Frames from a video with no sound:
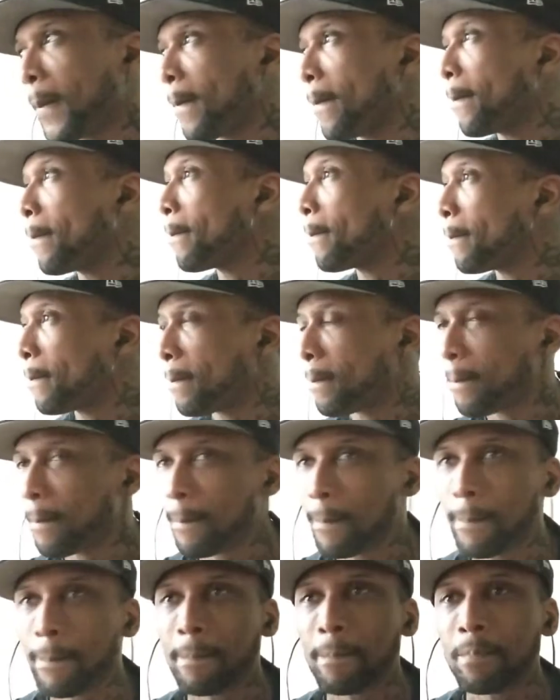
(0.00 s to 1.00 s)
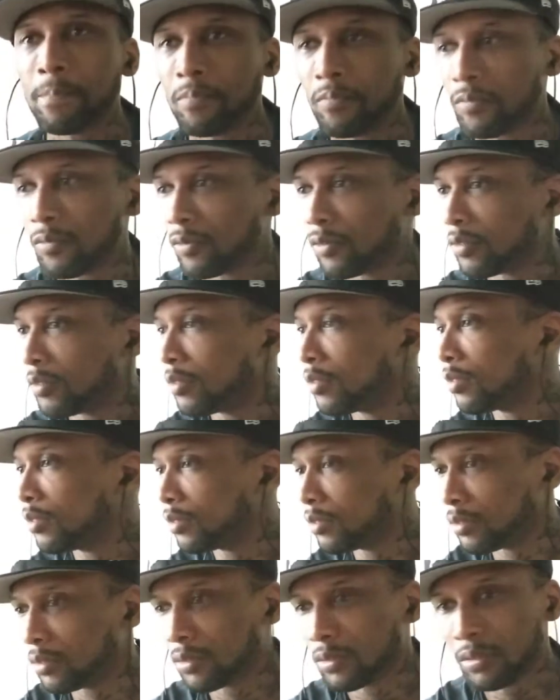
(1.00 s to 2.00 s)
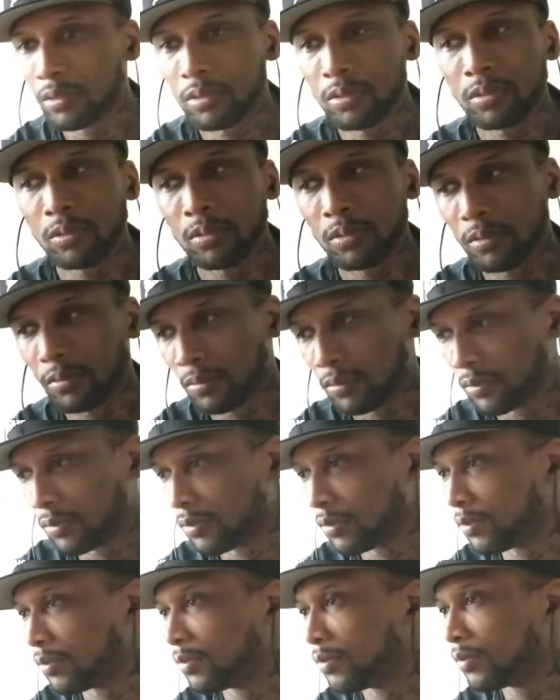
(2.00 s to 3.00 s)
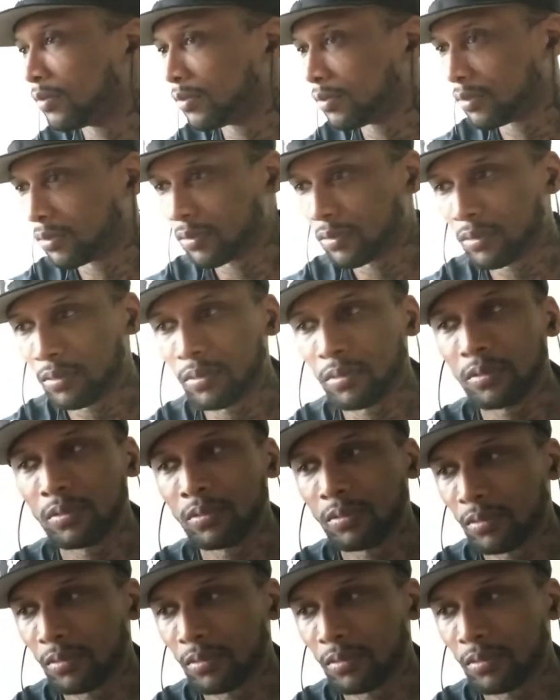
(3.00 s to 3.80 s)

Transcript: (silence)